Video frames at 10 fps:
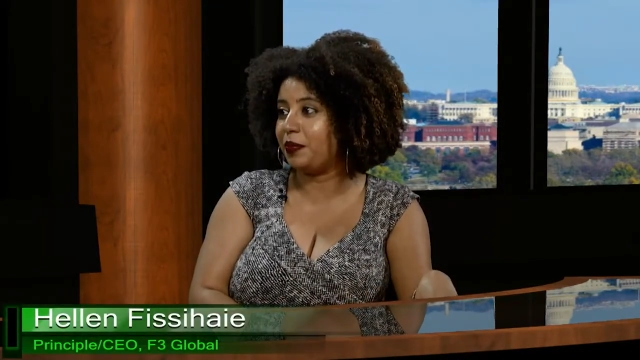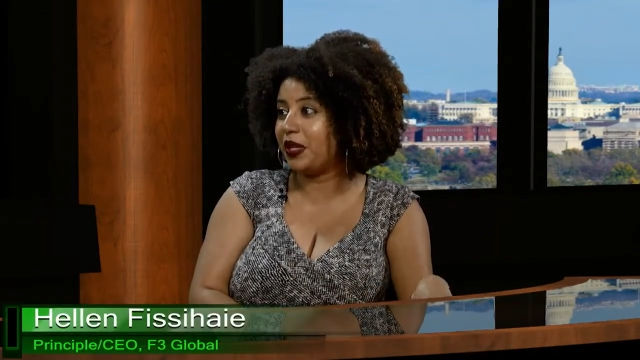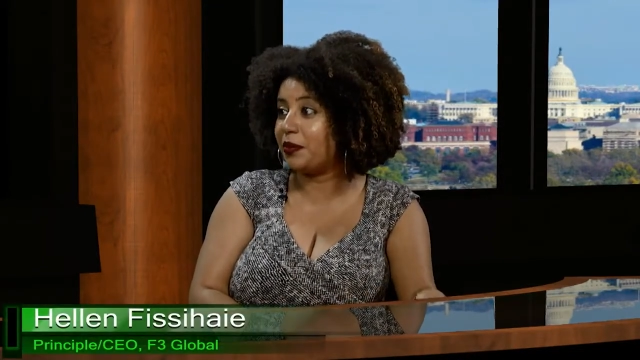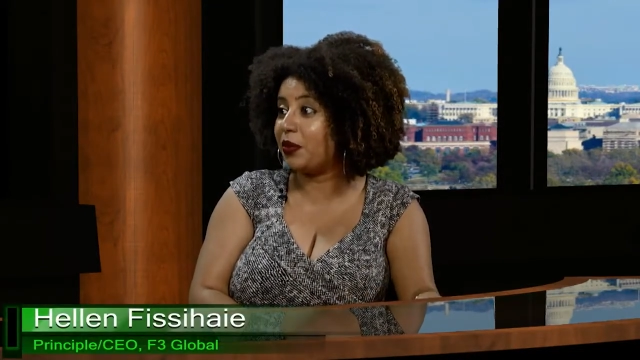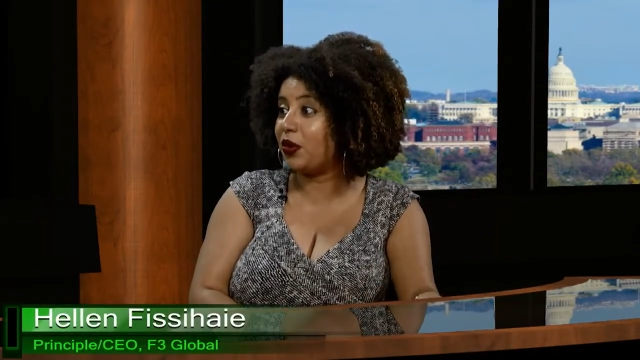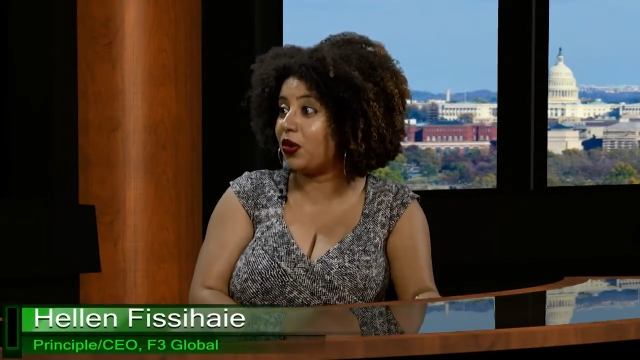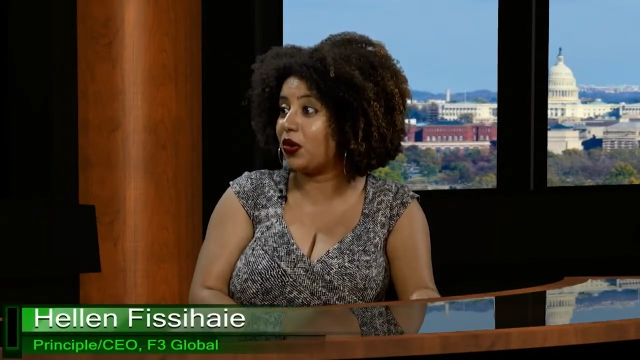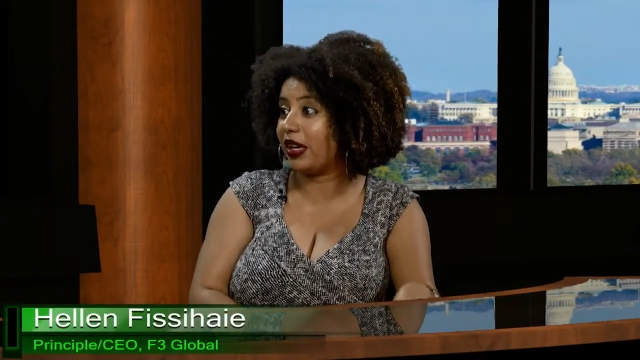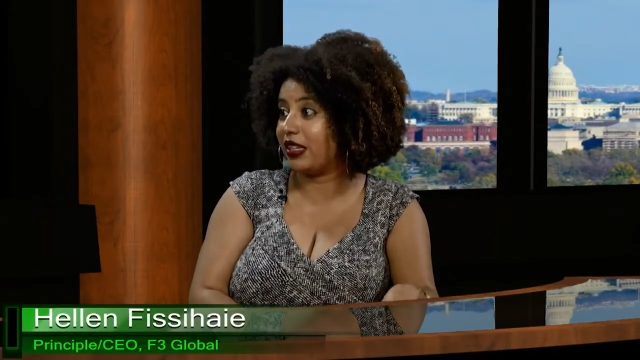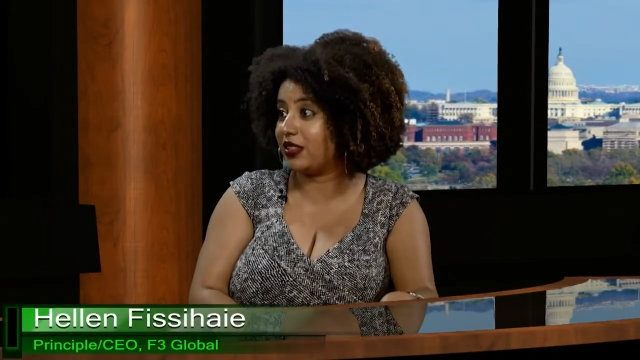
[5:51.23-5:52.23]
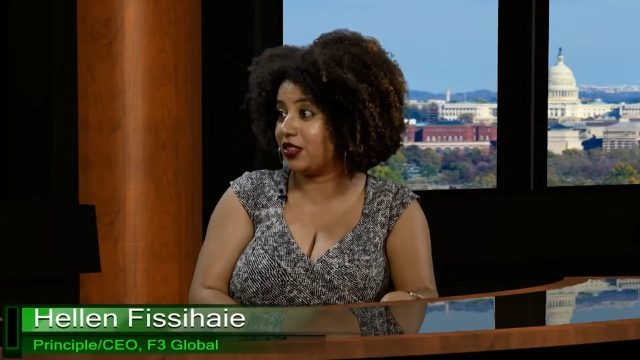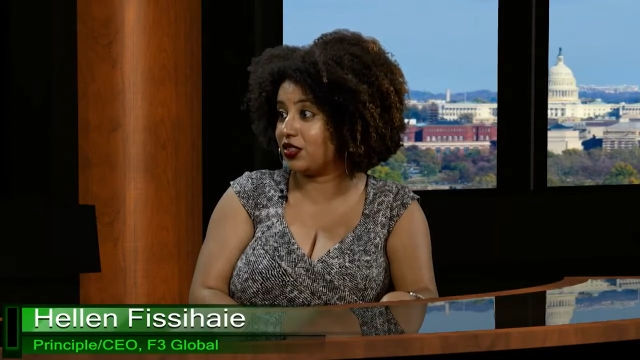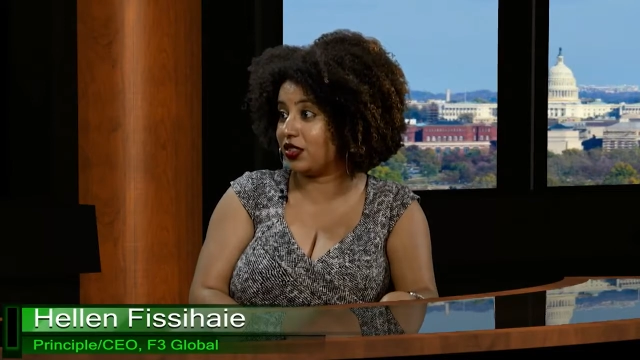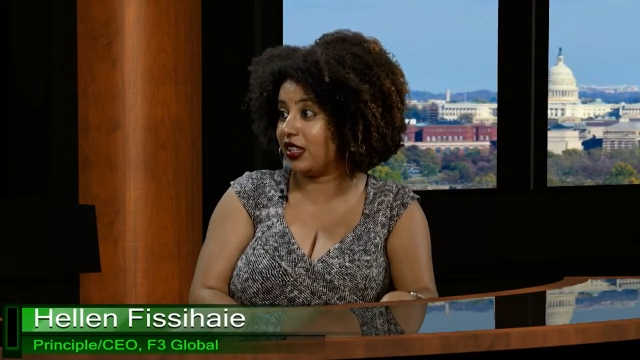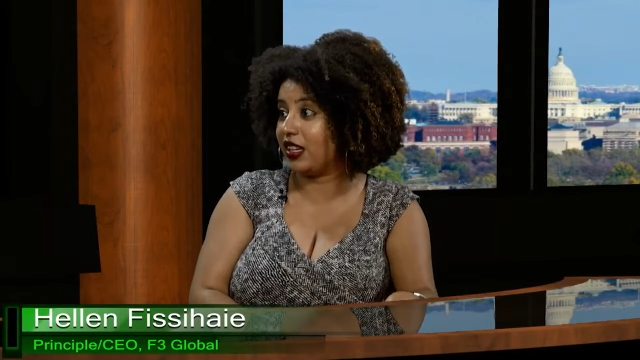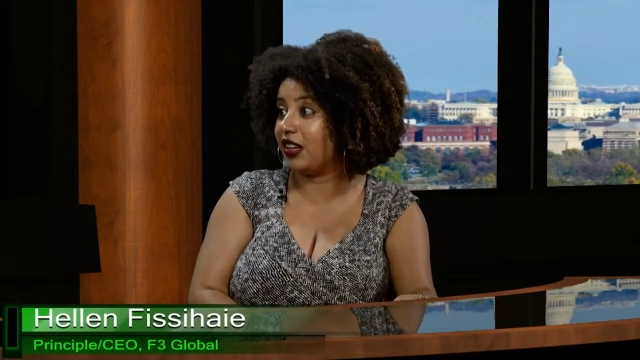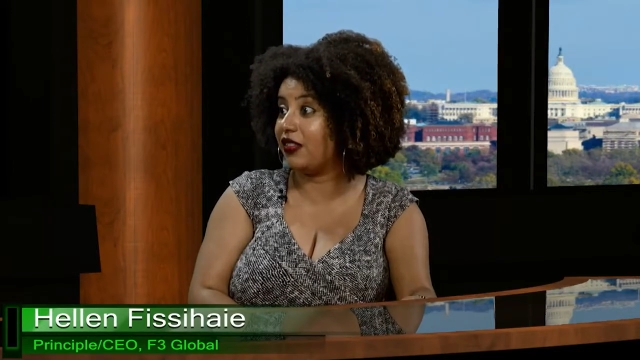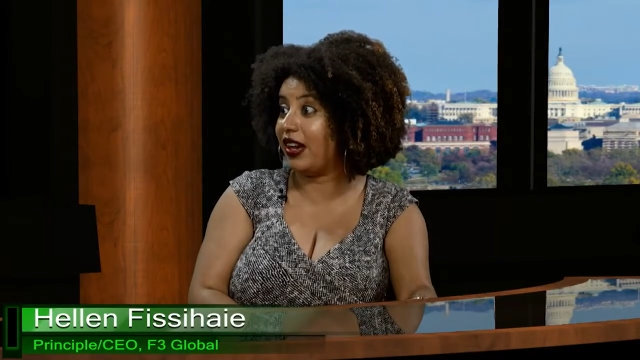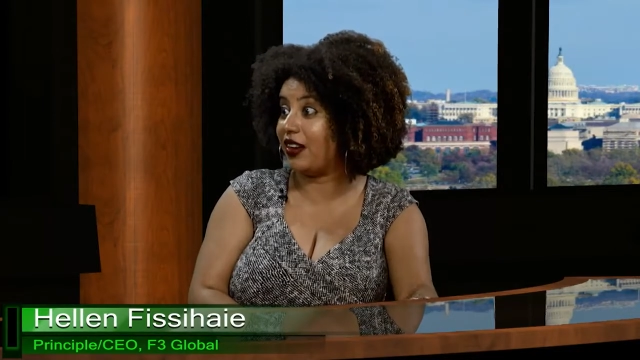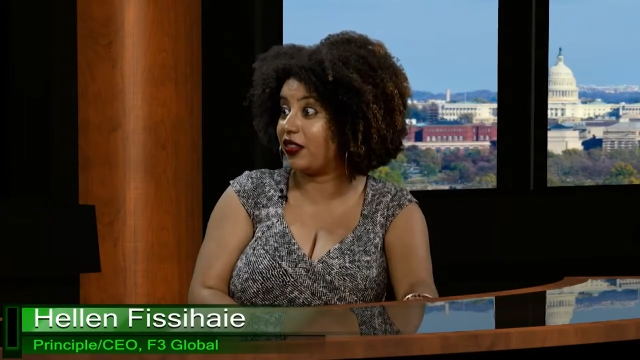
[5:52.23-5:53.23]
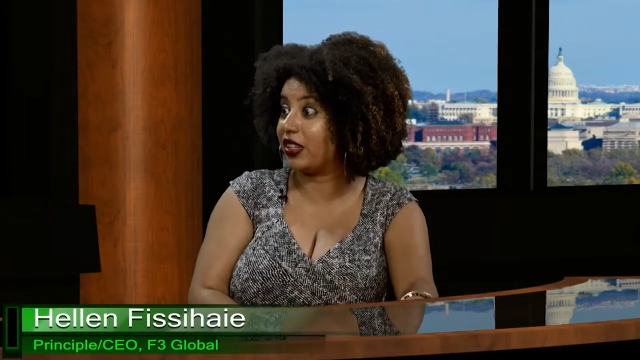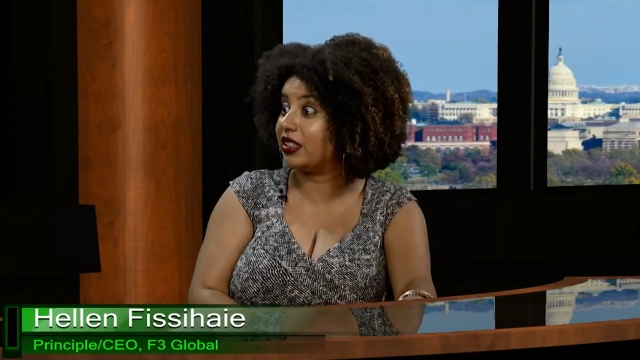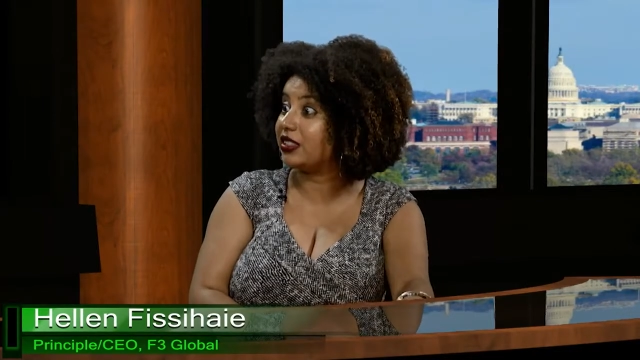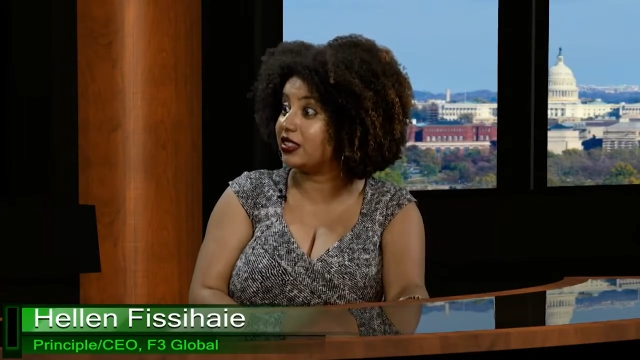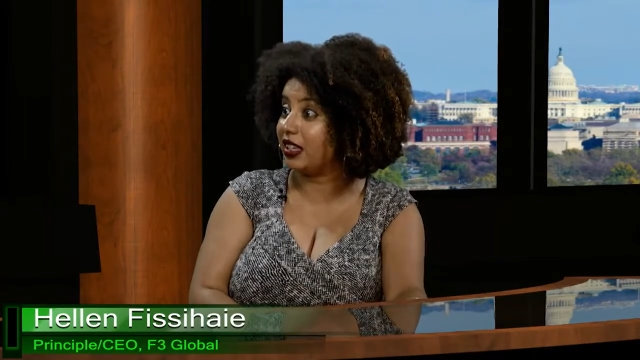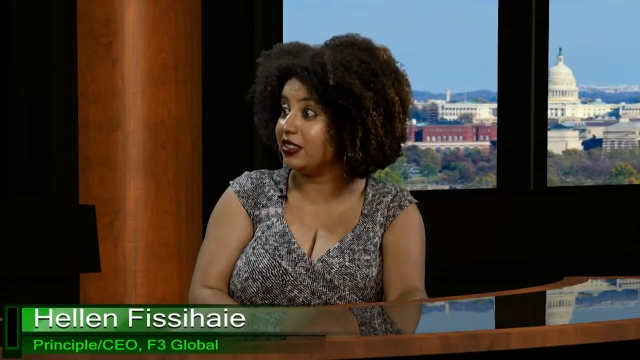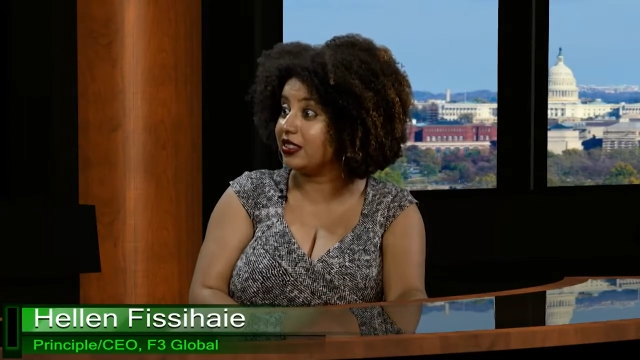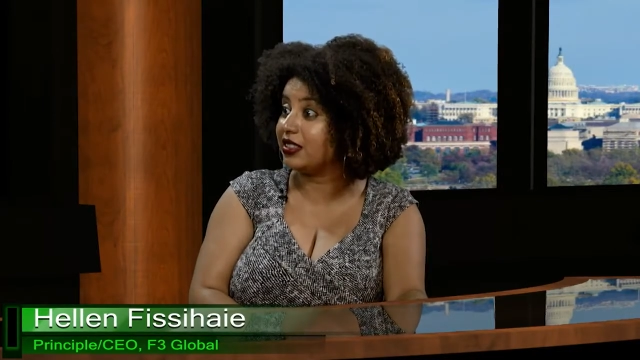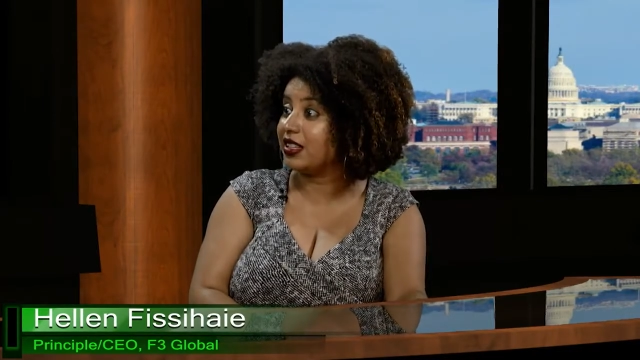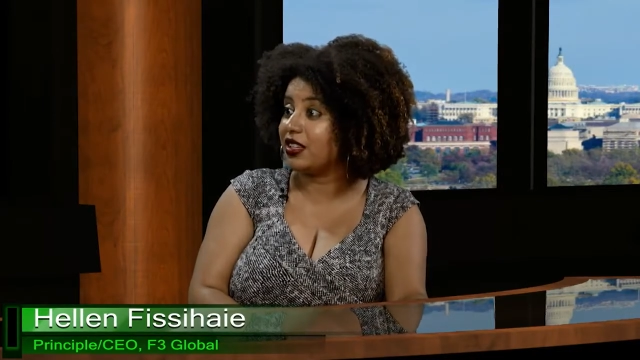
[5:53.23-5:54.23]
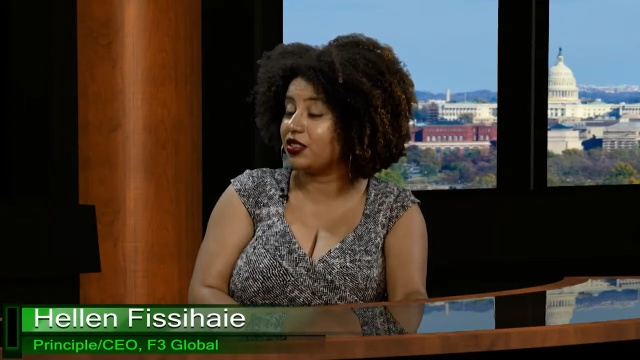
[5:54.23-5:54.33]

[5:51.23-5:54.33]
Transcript: people or ancestry of African descent. Mm-hmm.